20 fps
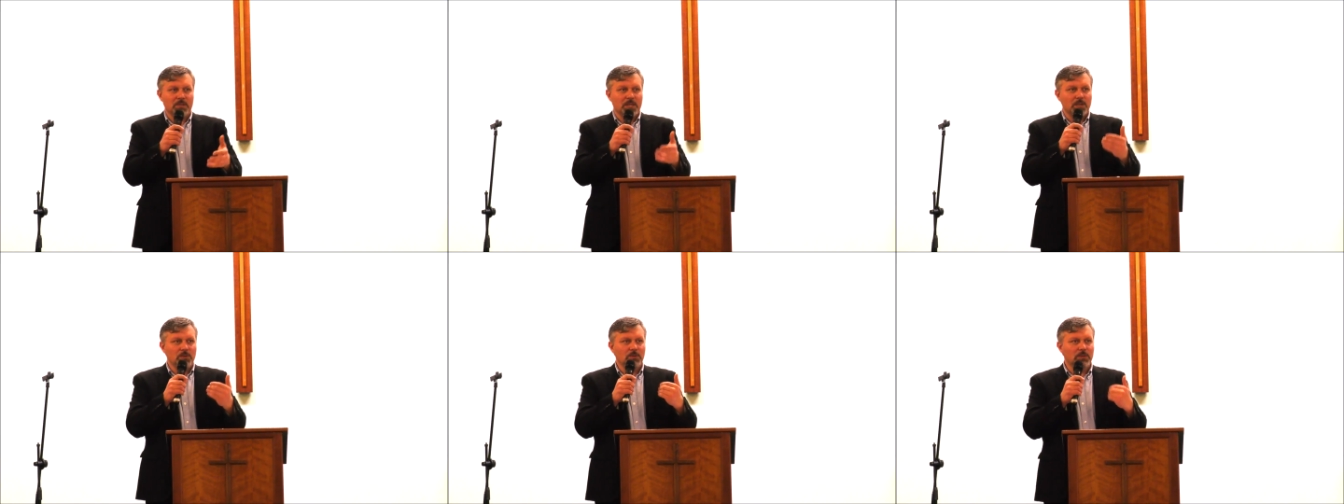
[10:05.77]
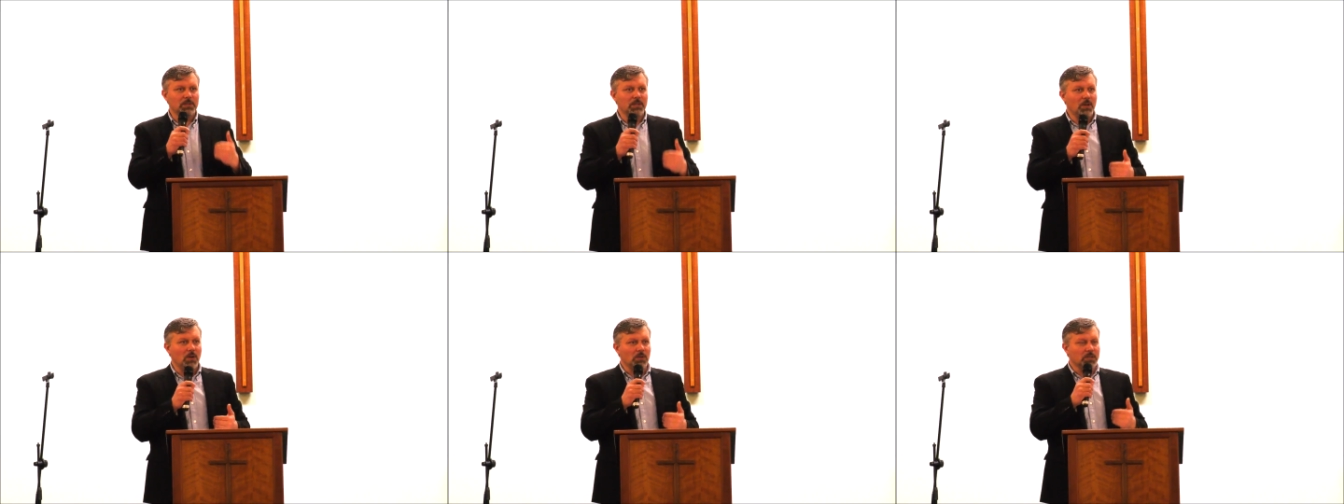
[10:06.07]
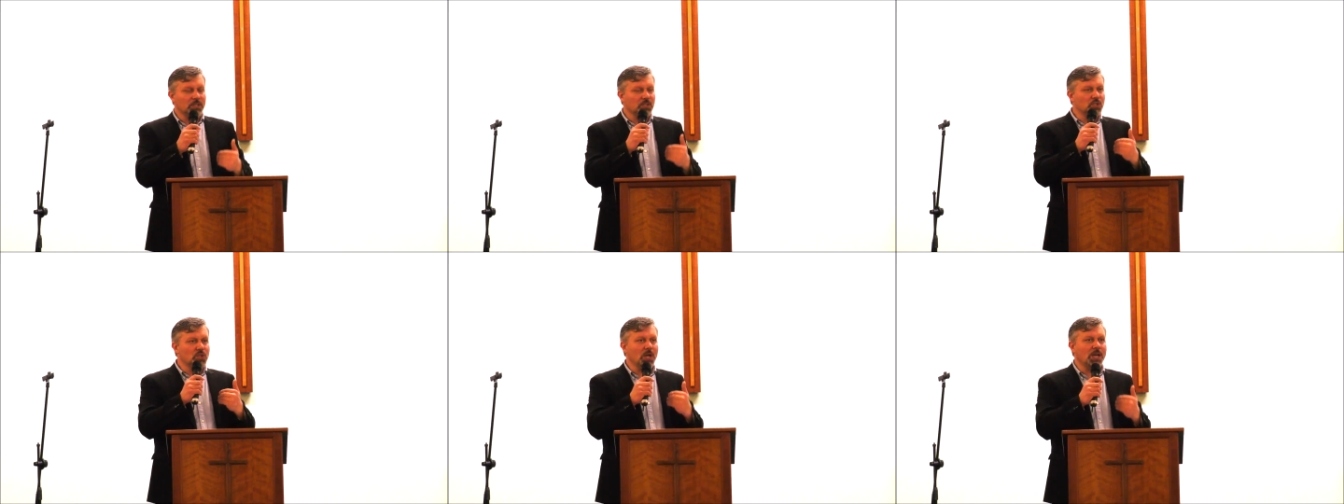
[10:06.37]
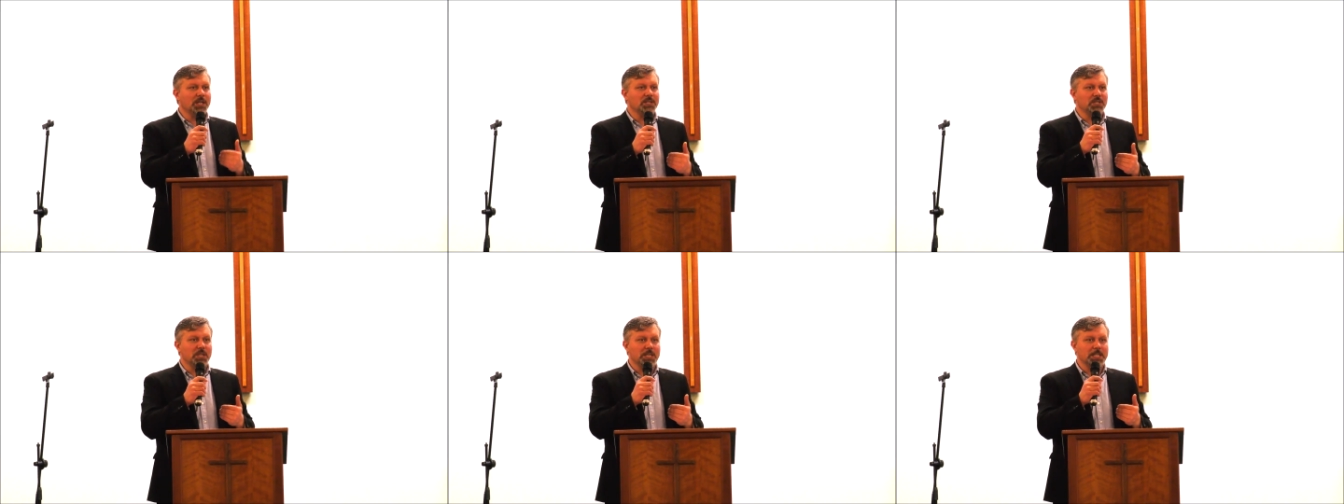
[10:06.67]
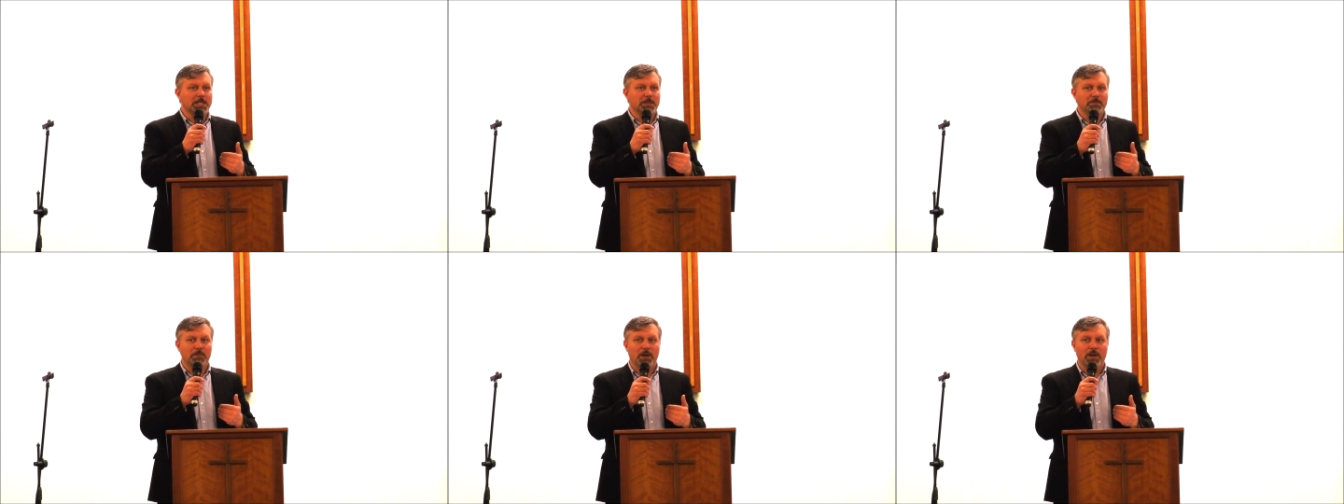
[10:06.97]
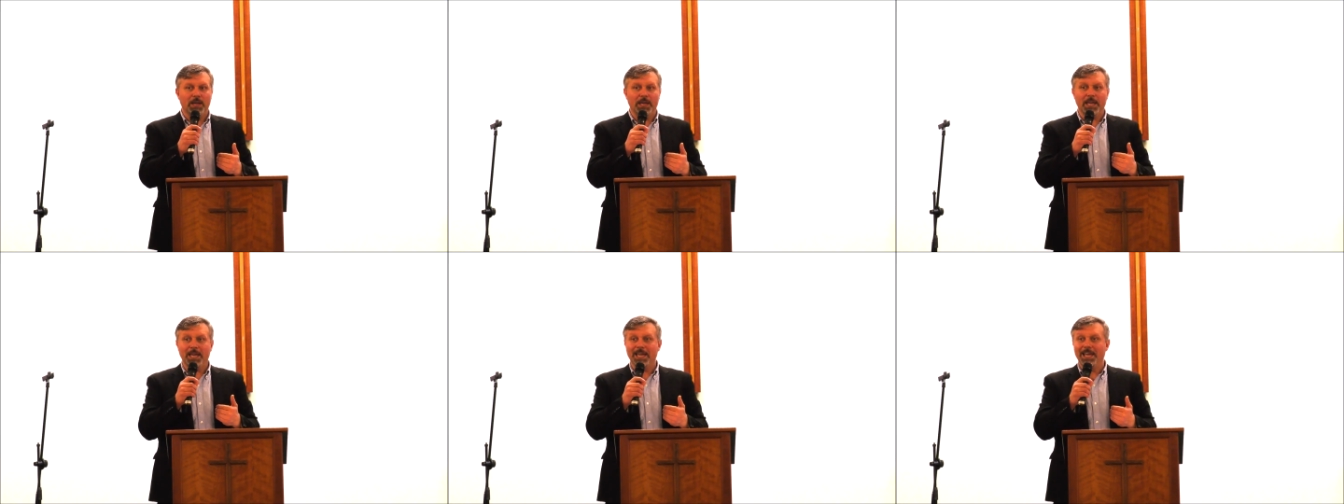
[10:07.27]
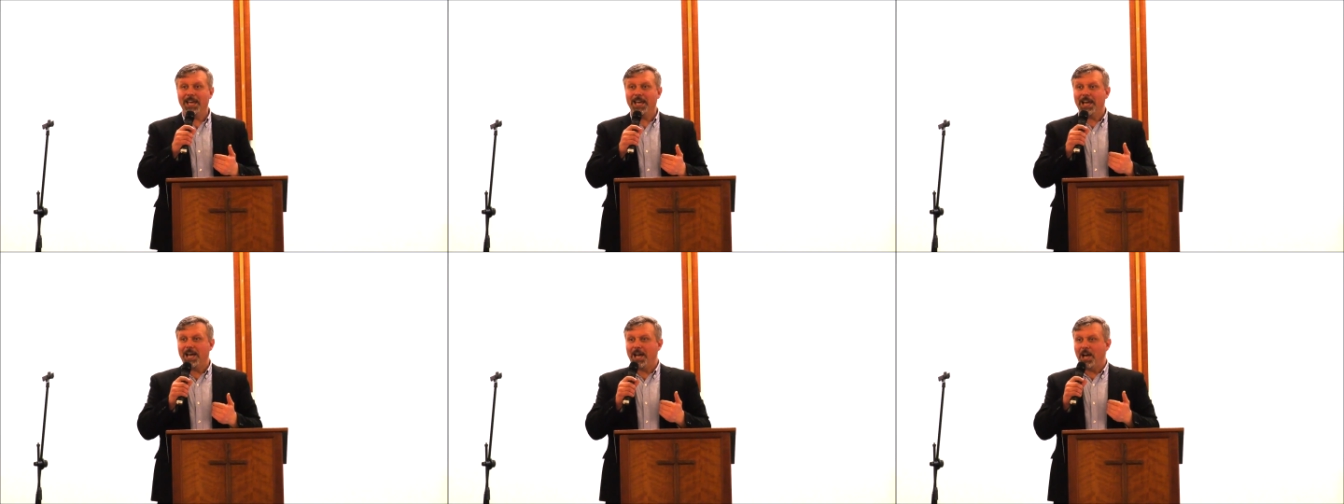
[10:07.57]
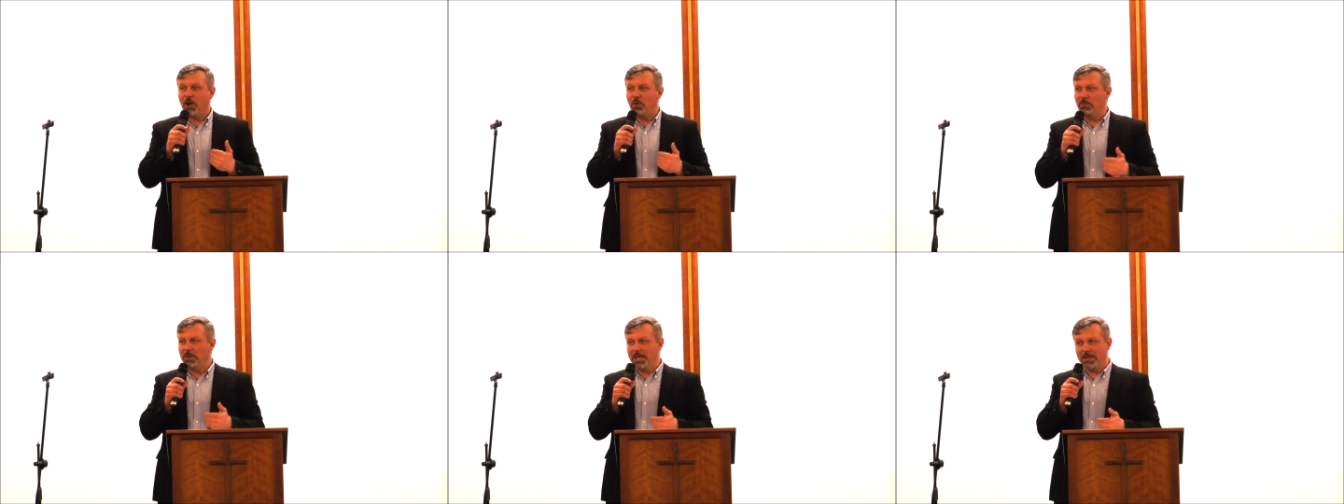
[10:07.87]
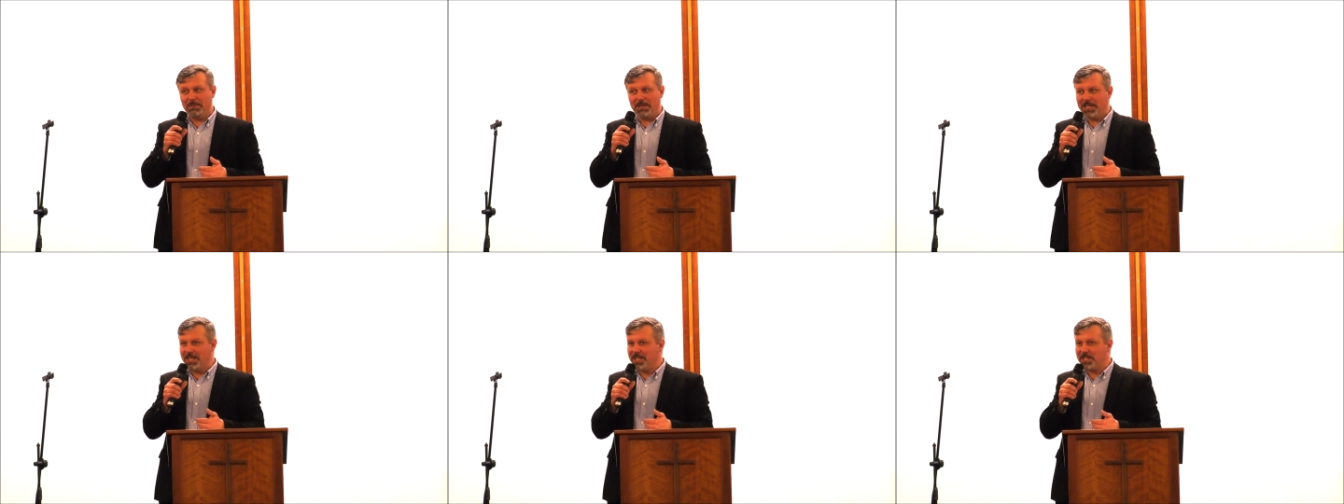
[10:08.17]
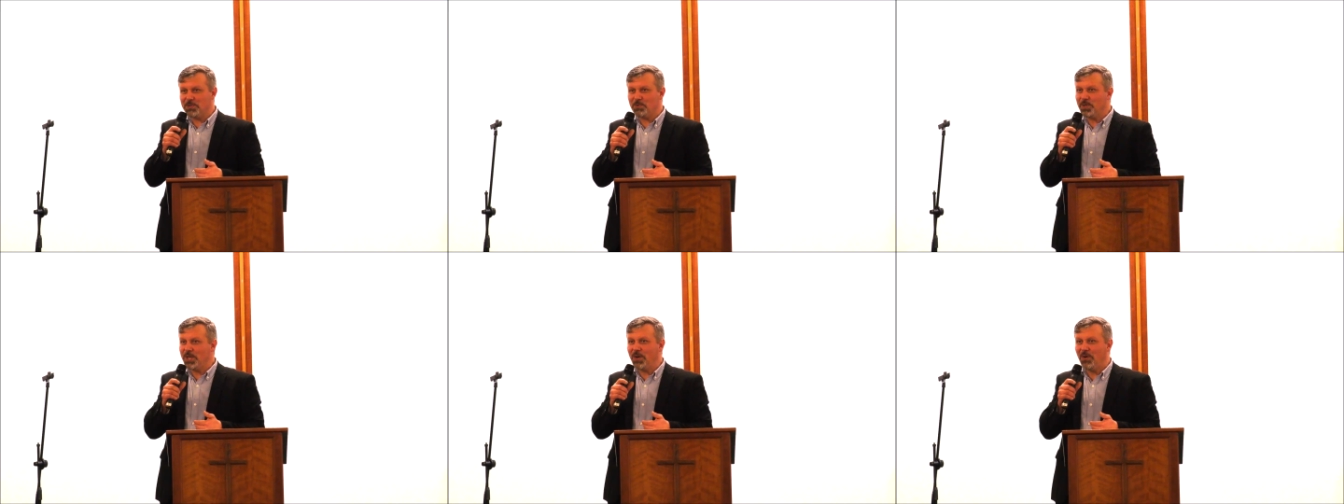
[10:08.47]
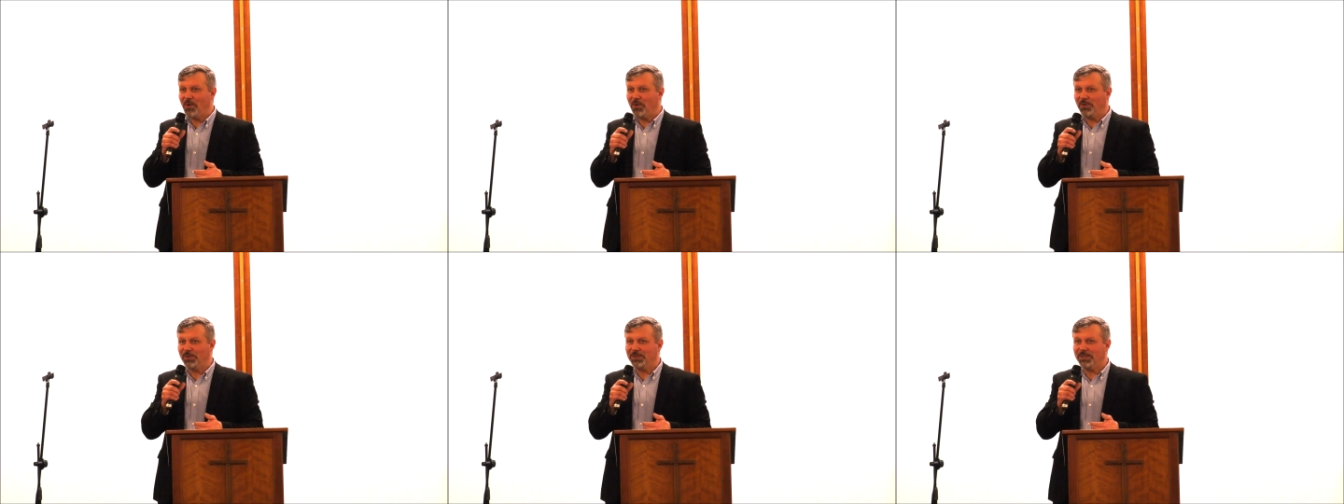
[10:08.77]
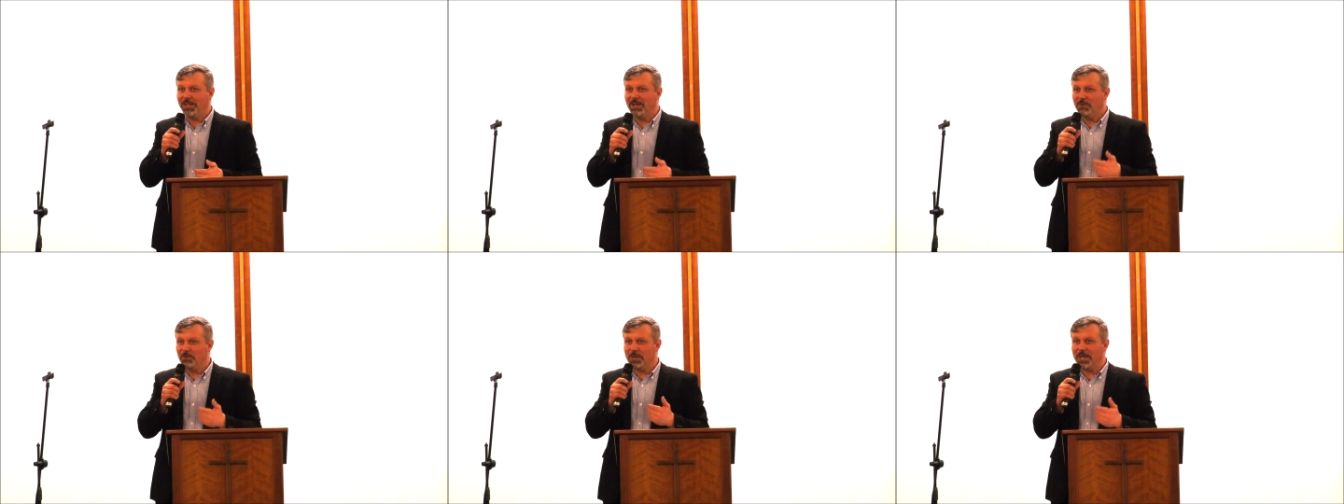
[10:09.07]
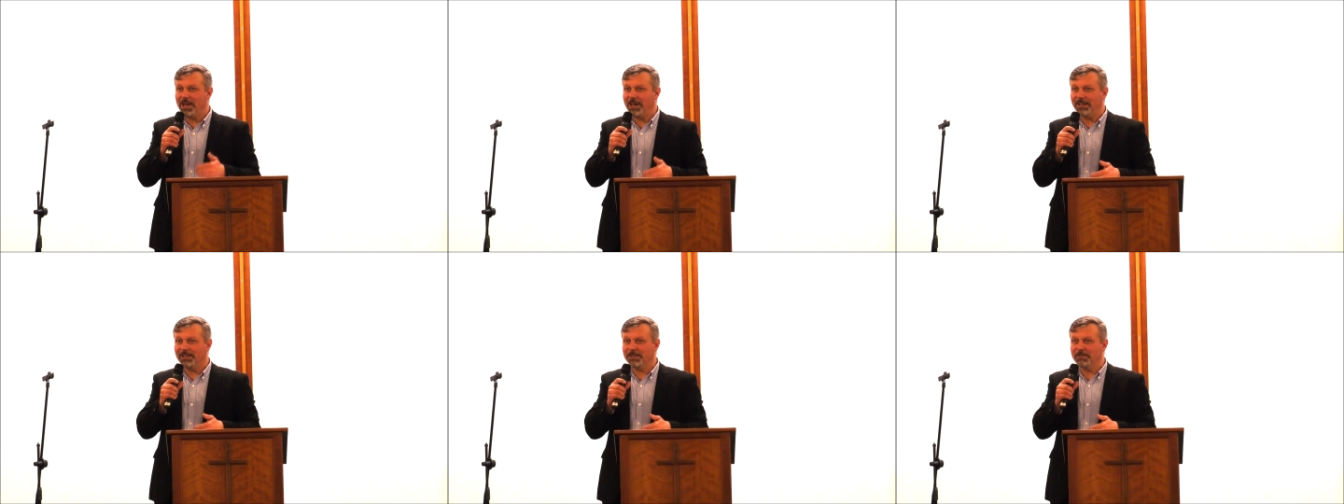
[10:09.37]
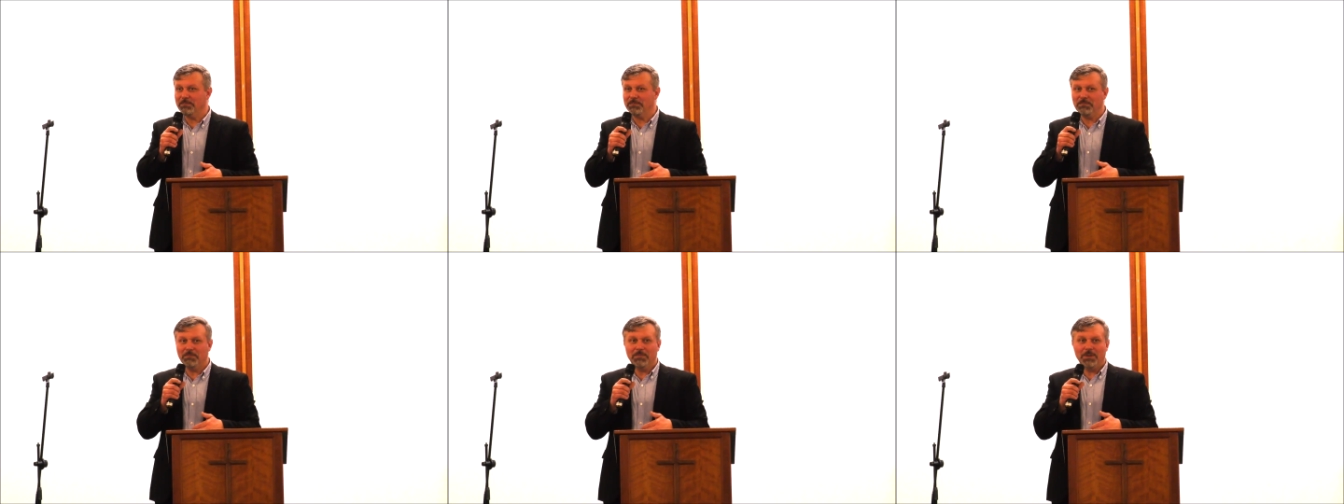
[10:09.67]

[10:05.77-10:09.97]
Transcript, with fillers: he will not judge us by how many meetings we hold, we held,